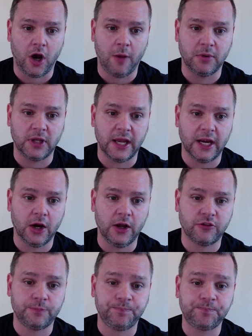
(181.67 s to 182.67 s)
Kamala
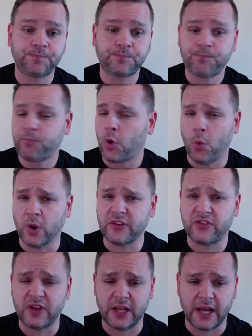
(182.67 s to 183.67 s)
Harris.
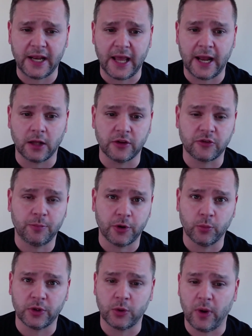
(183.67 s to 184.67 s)
One CNN analyst
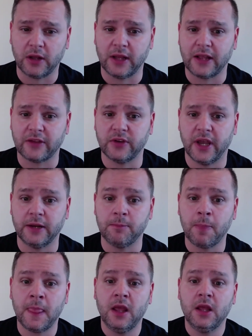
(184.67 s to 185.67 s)
put it really well last
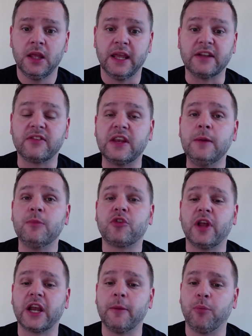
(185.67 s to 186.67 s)
night. It
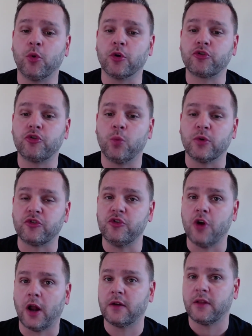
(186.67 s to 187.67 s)
seems like abortion was
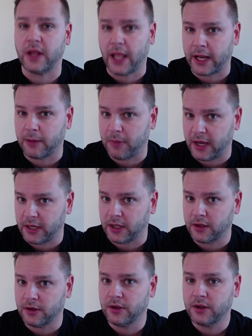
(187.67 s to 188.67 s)
not the
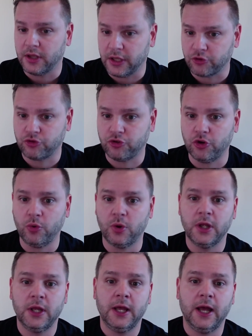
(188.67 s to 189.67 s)
animating issue.
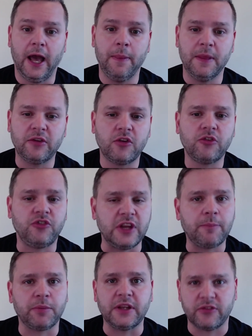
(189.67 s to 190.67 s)
And this is
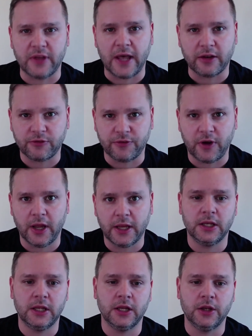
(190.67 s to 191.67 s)
deeply
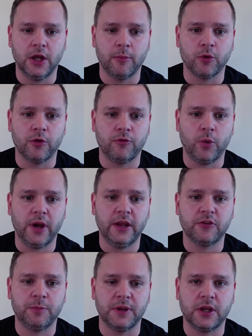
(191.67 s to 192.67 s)
satisfying in a number of
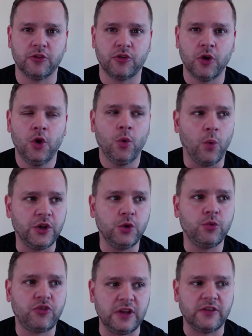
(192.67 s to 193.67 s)
ways, because when
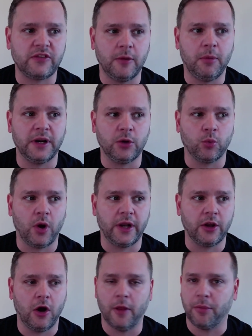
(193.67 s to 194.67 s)
you see somebody
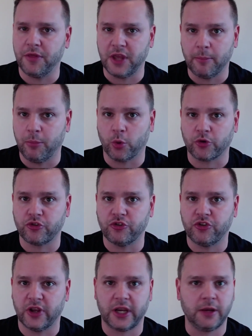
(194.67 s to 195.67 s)
running on the abortion
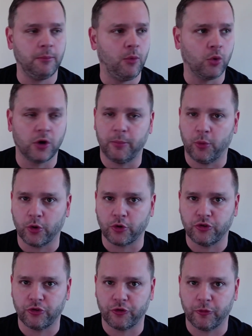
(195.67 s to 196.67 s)
ticket, more
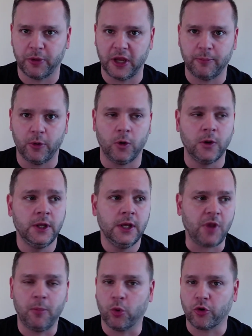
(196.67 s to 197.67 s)
abortions for people,
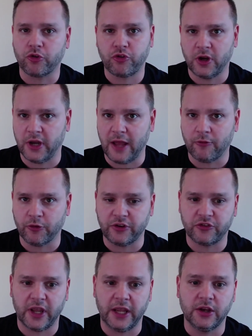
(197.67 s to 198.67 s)
abortion in every
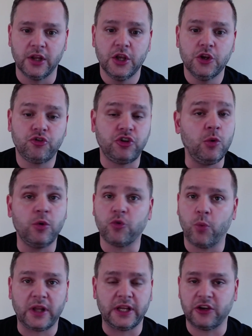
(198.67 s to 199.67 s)
state, she was
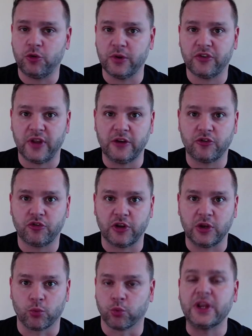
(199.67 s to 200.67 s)
willing to
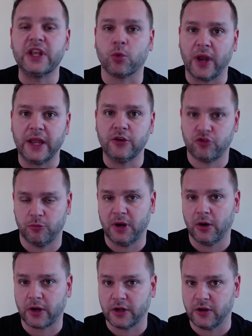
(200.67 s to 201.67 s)
essentially rearrange
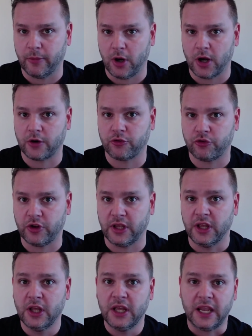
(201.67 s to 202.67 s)
American
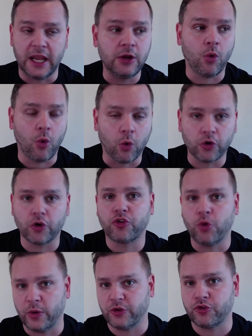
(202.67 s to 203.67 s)
democracy in order
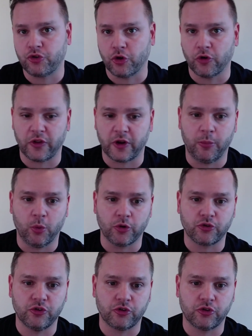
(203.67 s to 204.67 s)
to ensure that
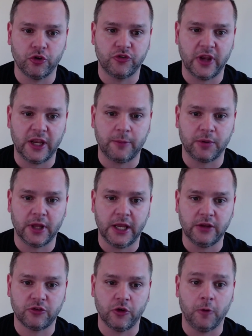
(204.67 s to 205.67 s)
abortions could take
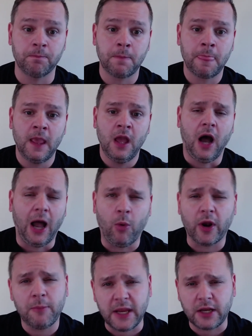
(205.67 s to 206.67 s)
place. So I
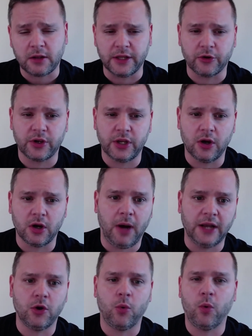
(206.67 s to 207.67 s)
want to make clear here,
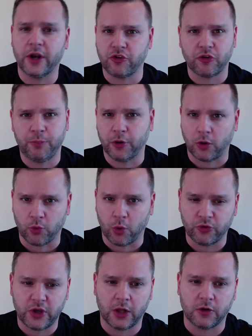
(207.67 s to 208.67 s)
I don't want to just put on
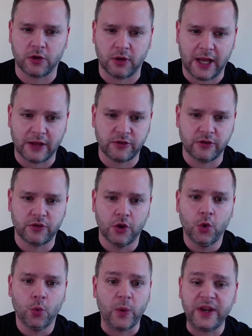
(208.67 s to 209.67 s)
rose-colored glasses.
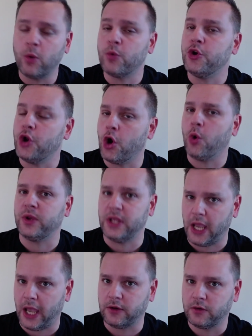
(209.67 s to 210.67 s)
We don't know
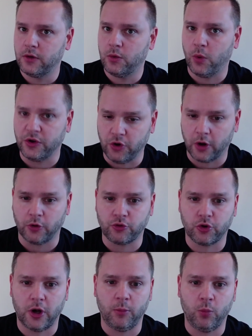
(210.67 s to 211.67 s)
yet what Donald
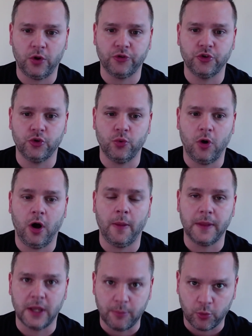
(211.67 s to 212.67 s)
Trump will do
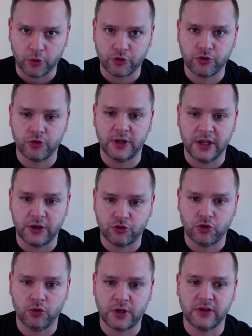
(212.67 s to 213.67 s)
on the abortion
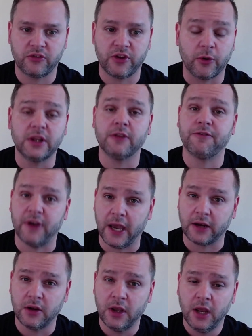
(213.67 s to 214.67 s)
issue, considering the
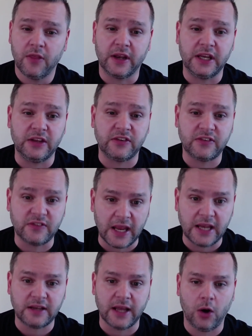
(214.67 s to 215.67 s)
fact that he
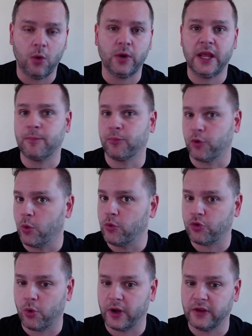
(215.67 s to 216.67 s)
staked out a
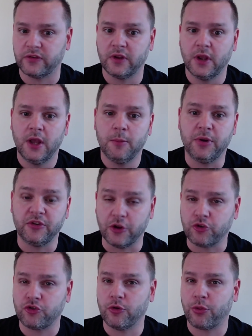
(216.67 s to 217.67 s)
pro-choice
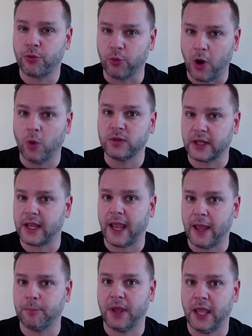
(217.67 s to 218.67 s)
position throughout the
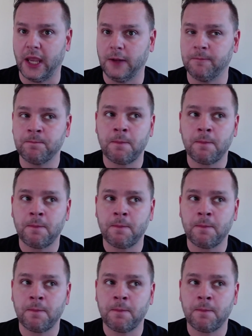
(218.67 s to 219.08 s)
campaign.